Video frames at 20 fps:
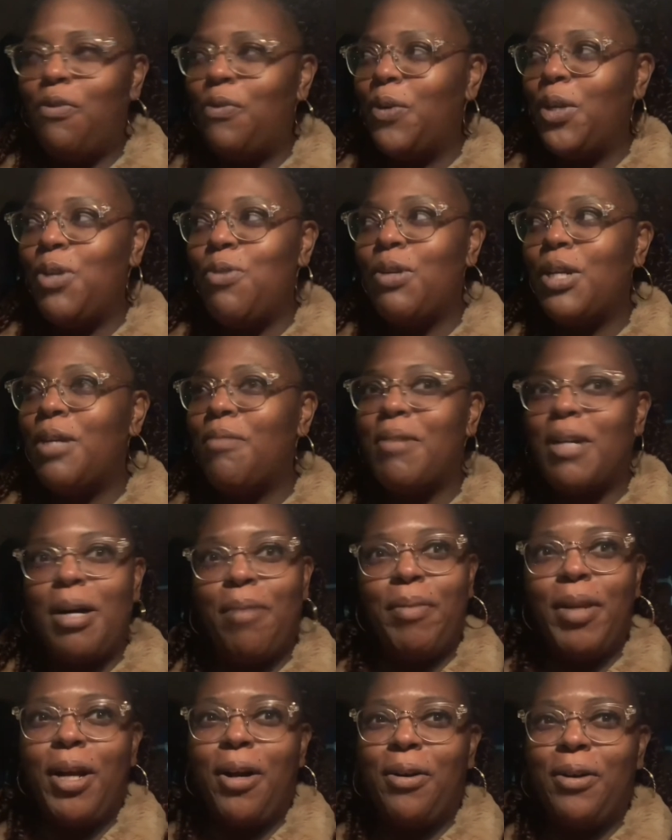when you keep
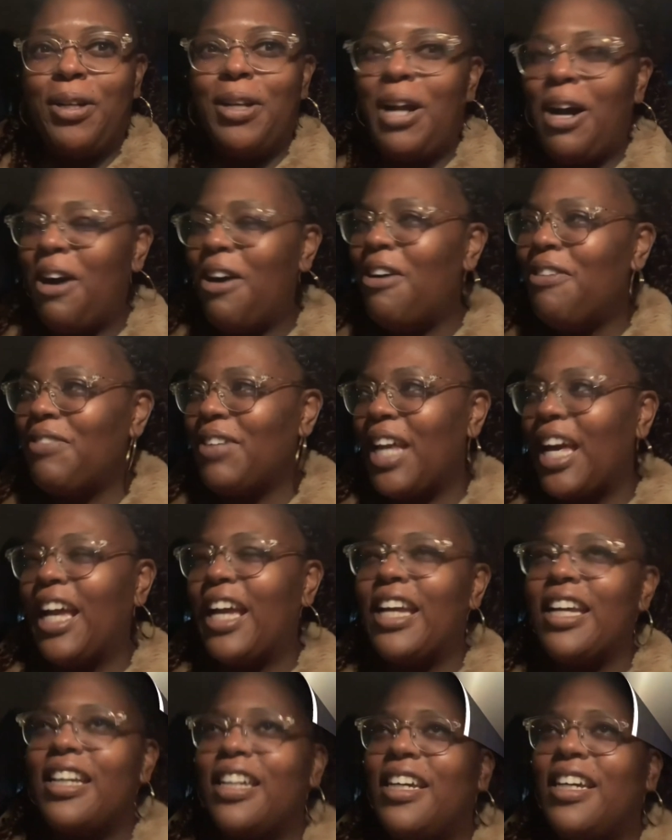coming on and off. Like,